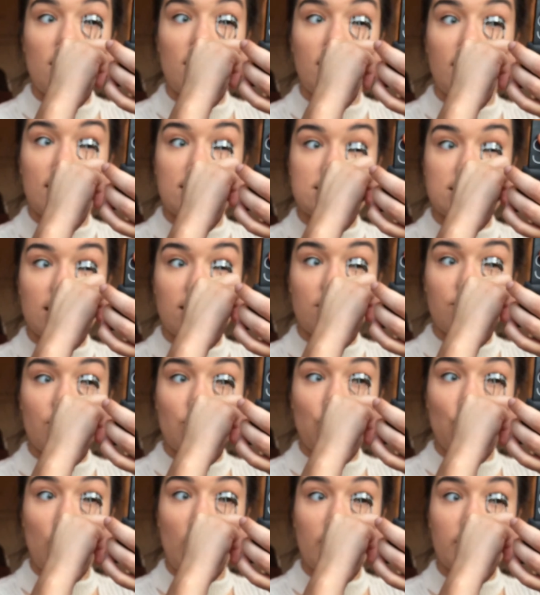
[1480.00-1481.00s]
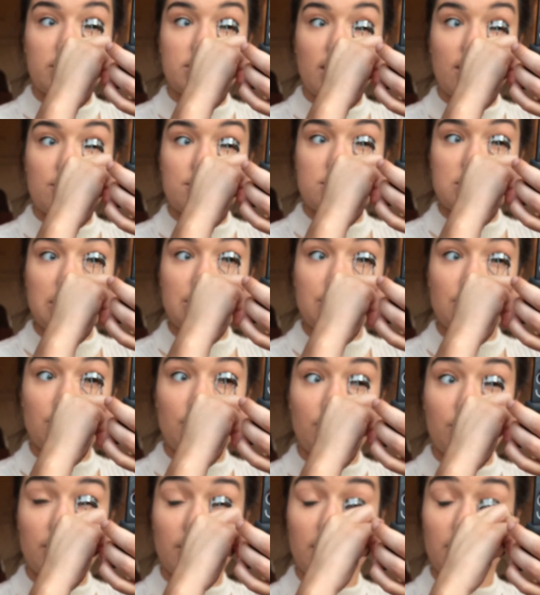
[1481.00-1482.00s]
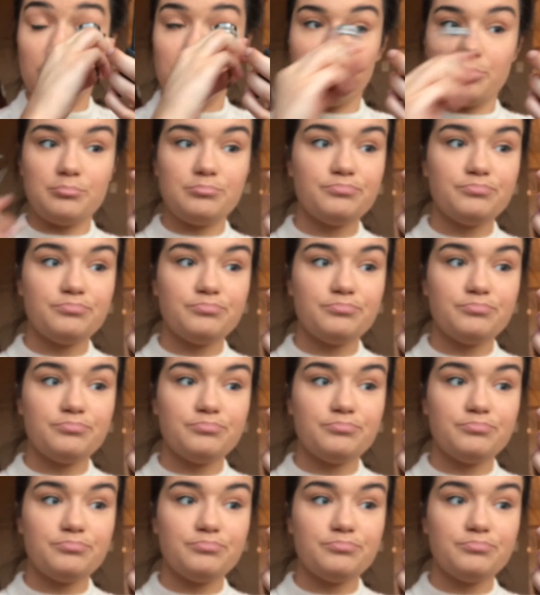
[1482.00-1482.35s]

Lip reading: and guys, I live in Watertown, South Dakota,